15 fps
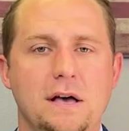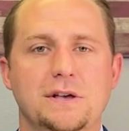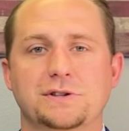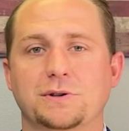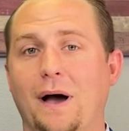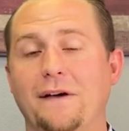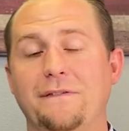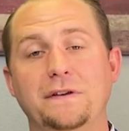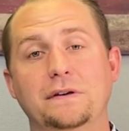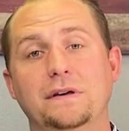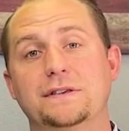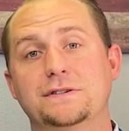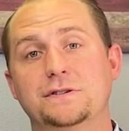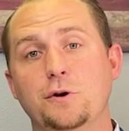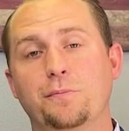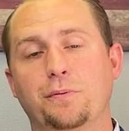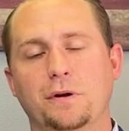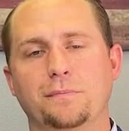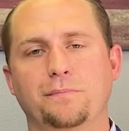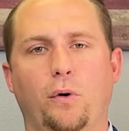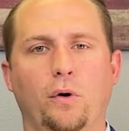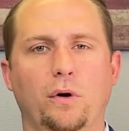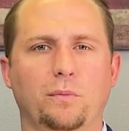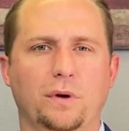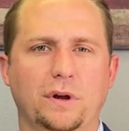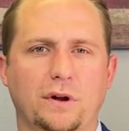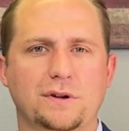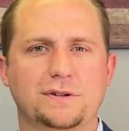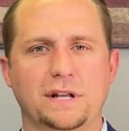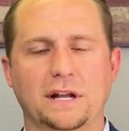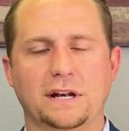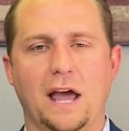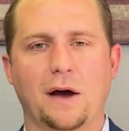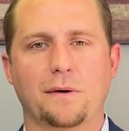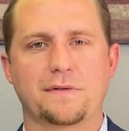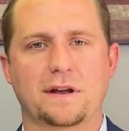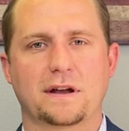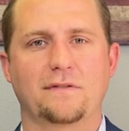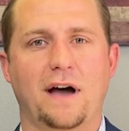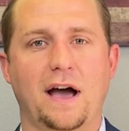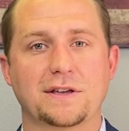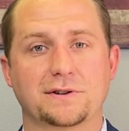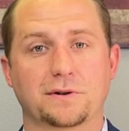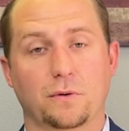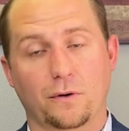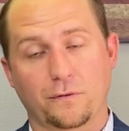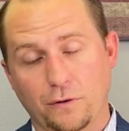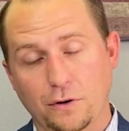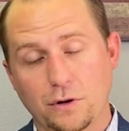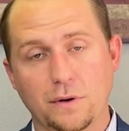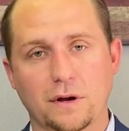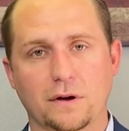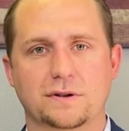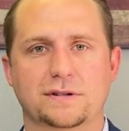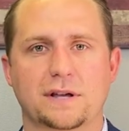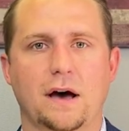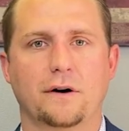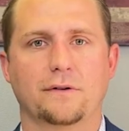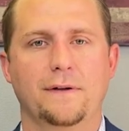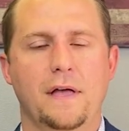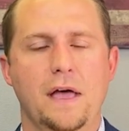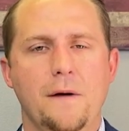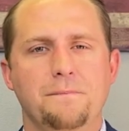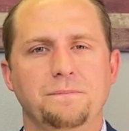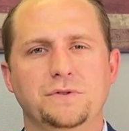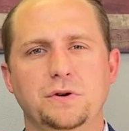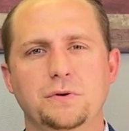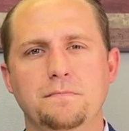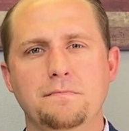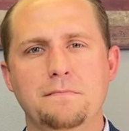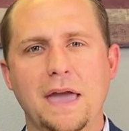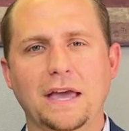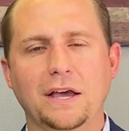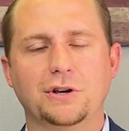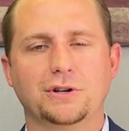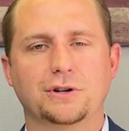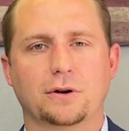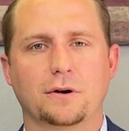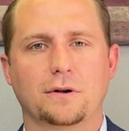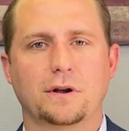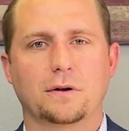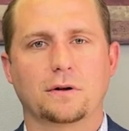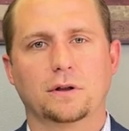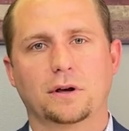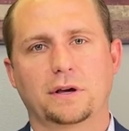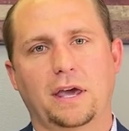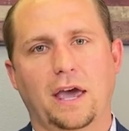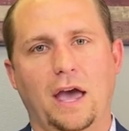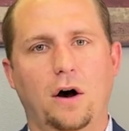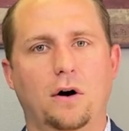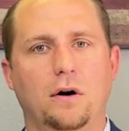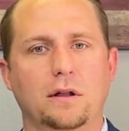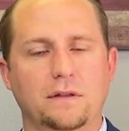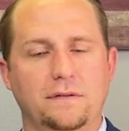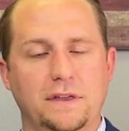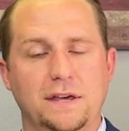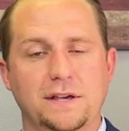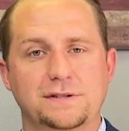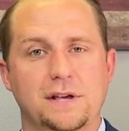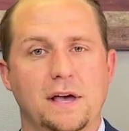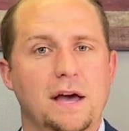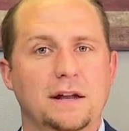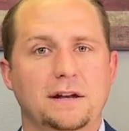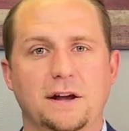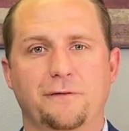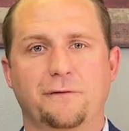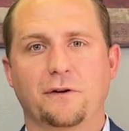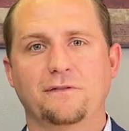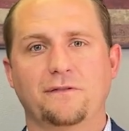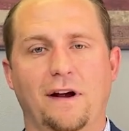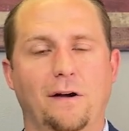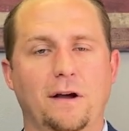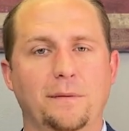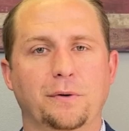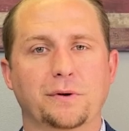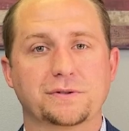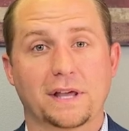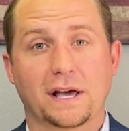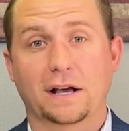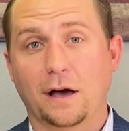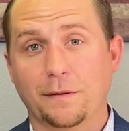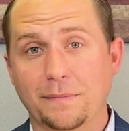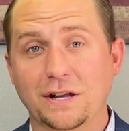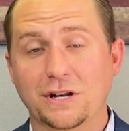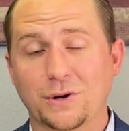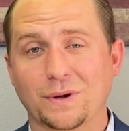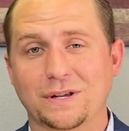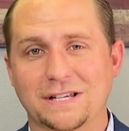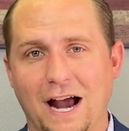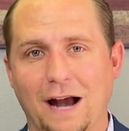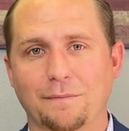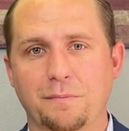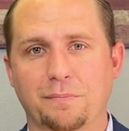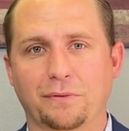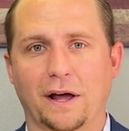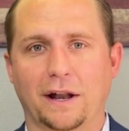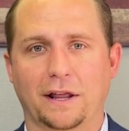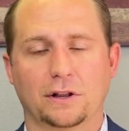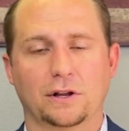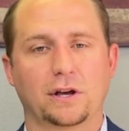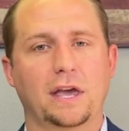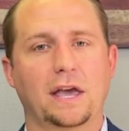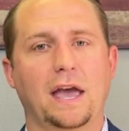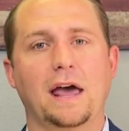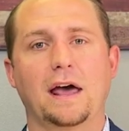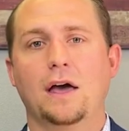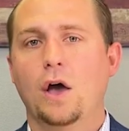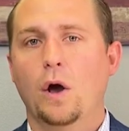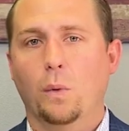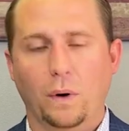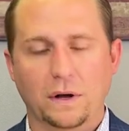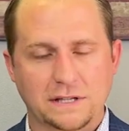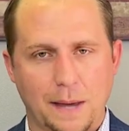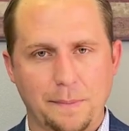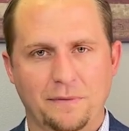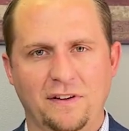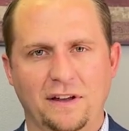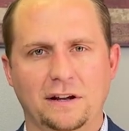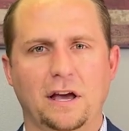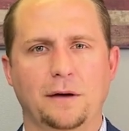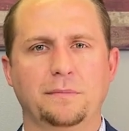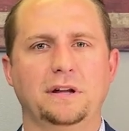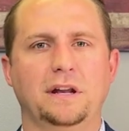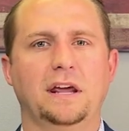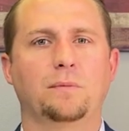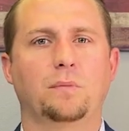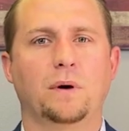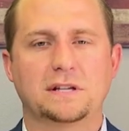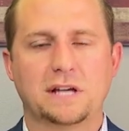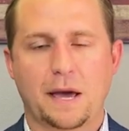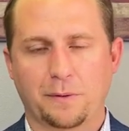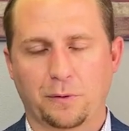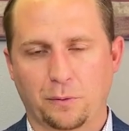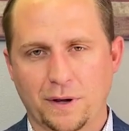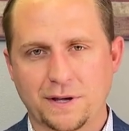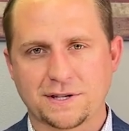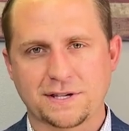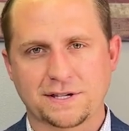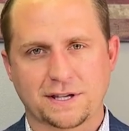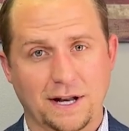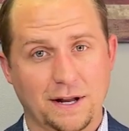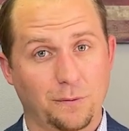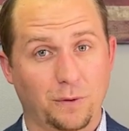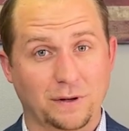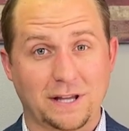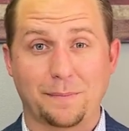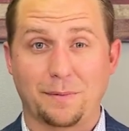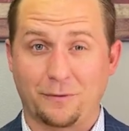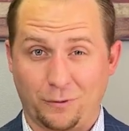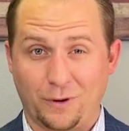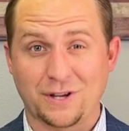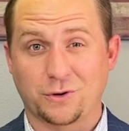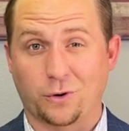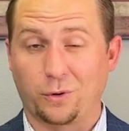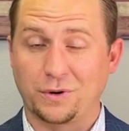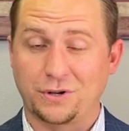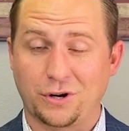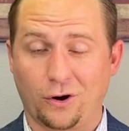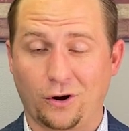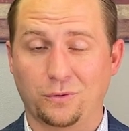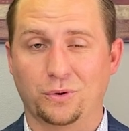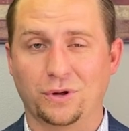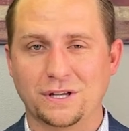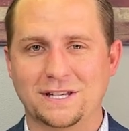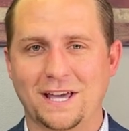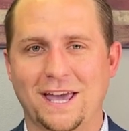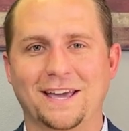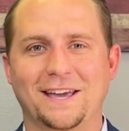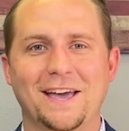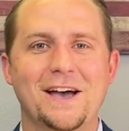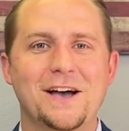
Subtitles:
So I feel it's super important when you're sitting down with an advisor or if you do it yourself to make sure you're looking at all of these different variables that come into retirement planning, looking at what type of income you need, what type of risk or return will it take